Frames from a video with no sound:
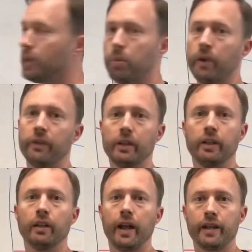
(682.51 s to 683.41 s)
perfectly
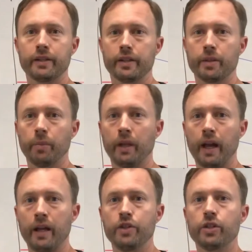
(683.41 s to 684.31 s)
elastic
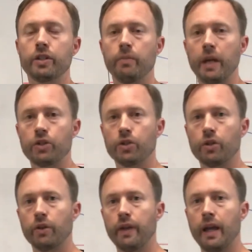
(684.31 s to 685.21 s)
supply just to make
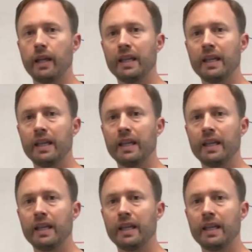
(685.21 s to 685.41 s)
sure that